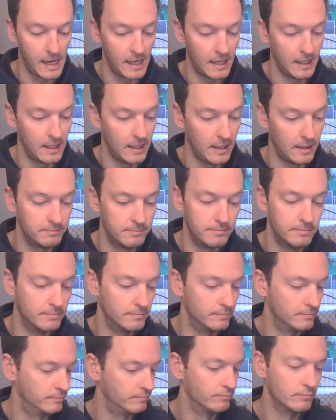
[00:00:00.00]

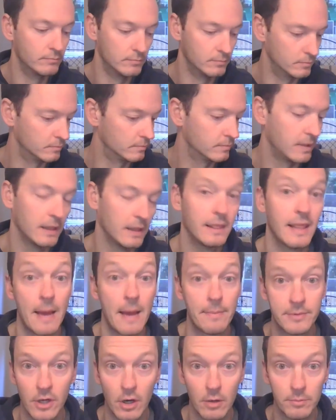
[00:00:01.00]

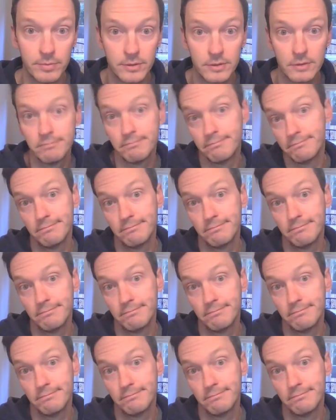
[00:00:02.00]
laptops.